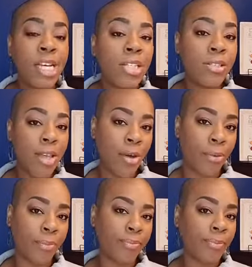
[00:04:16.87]
So
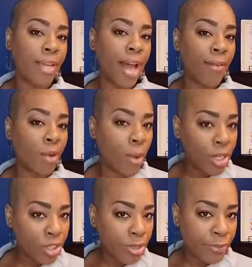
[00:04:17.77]
I have a
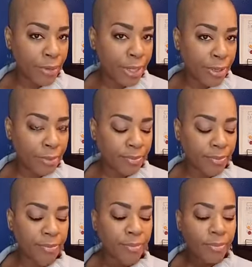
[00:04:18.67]
question for you.
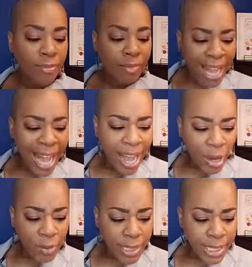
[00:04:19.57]

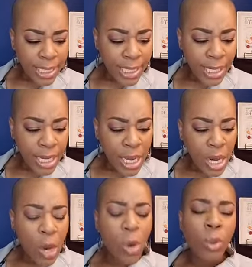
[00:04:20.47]
How did
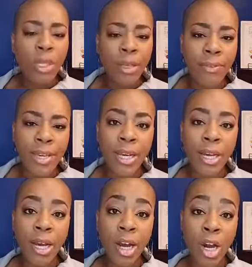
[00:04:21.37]

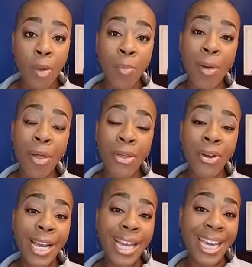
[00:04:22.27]
Olivia, her mother,
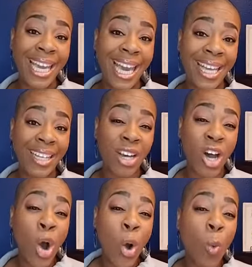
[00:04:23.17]
and Kayla
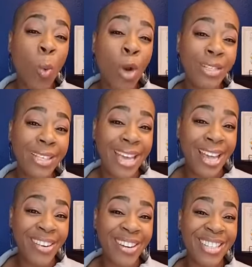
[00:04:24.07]
work
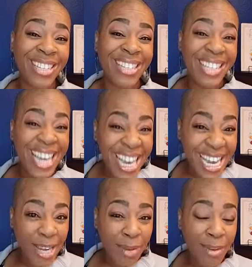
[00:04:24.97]
together as a
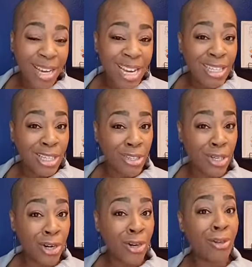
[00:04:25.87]
team to
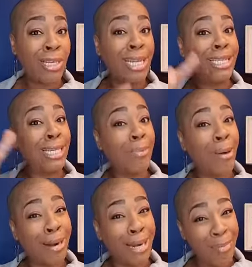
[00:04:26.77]
turn the tea
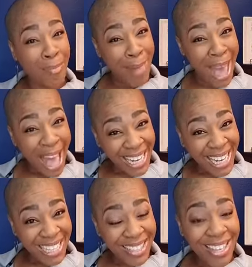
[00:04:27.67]
party
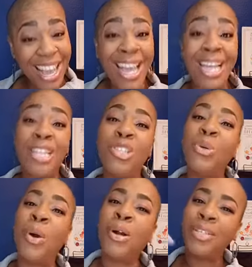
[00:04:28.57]
madness
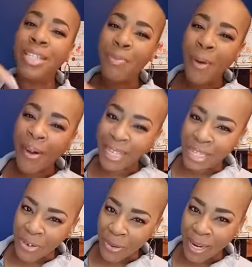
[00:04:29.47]
into her tea party
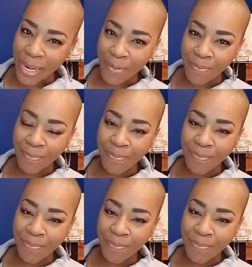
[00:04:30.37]
dream?